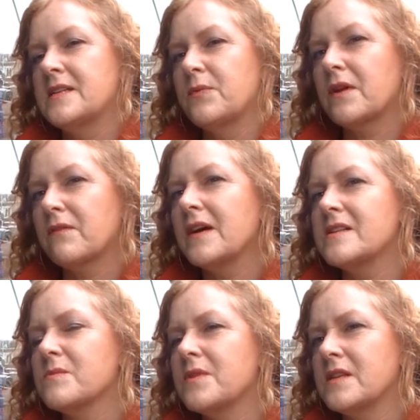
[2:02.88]
See if we can
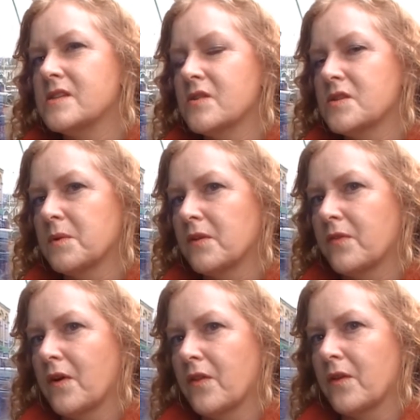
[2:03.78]
find something
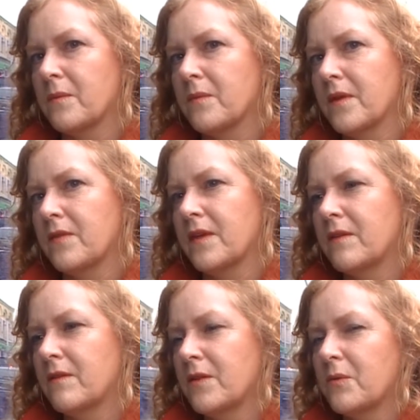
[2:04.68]
suitable for them
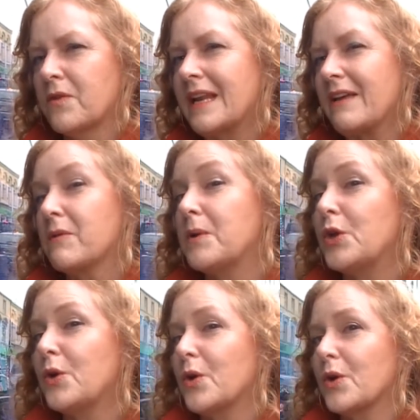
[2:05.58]
that will really give them
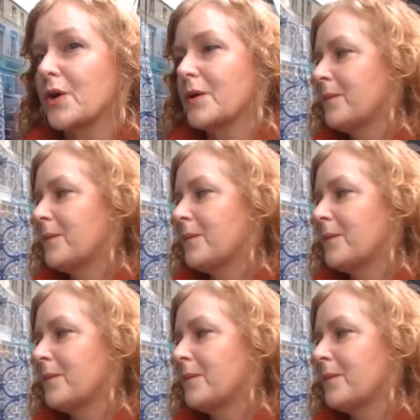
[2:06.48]
a new look.